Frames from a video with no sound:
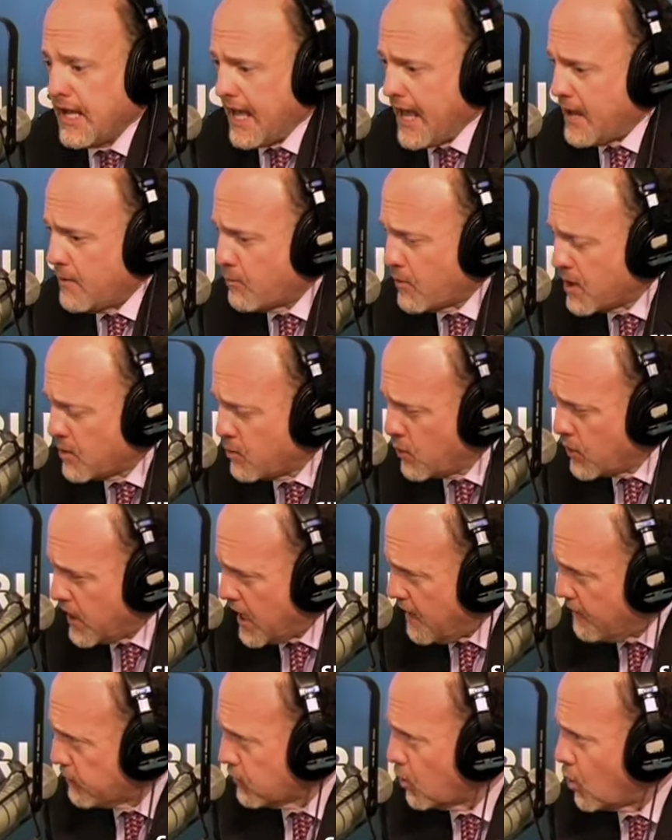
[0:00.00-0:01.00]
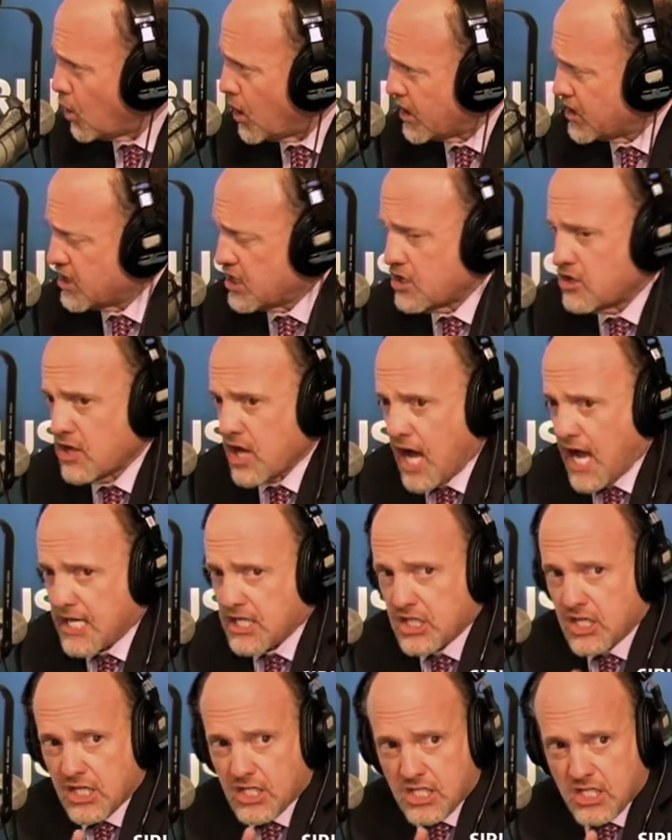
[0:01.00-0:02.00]
And we would have lost not
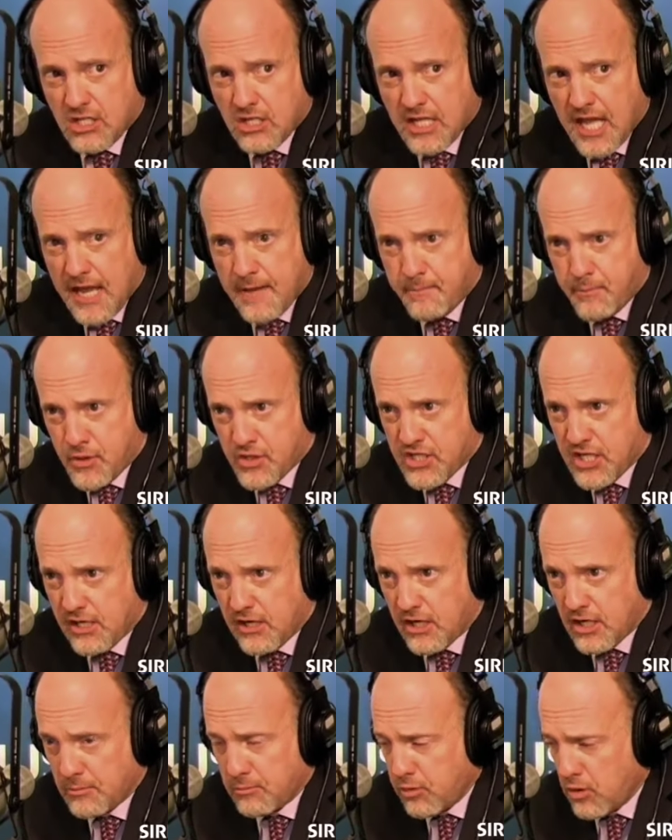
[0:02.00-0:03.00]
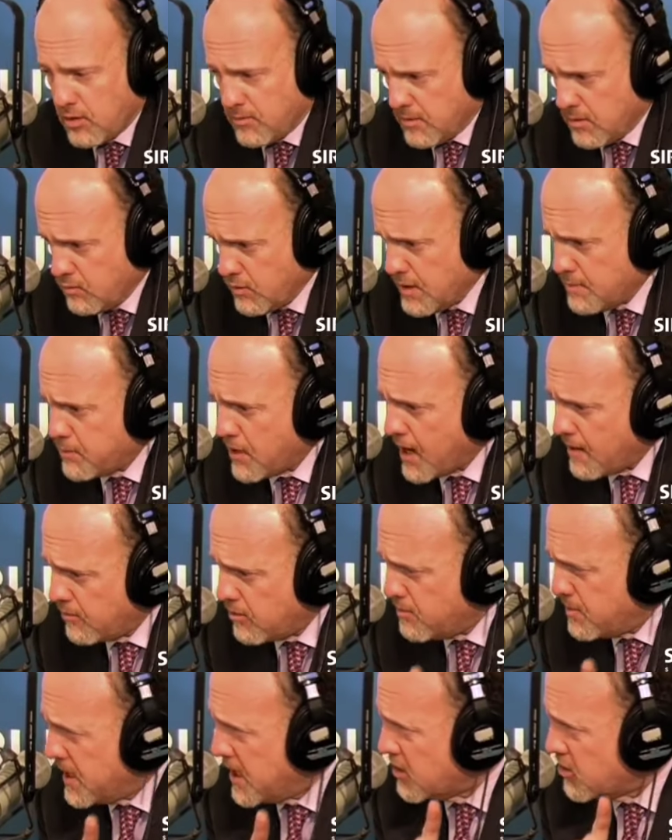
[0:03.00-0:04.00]
just 10% unemployment. We'd probably
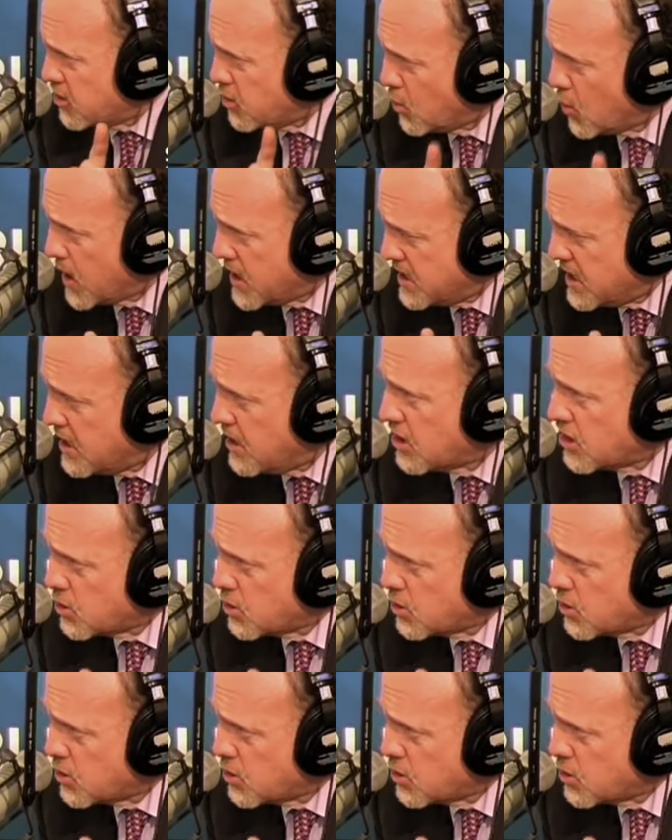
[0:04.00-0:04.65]
be at 20 to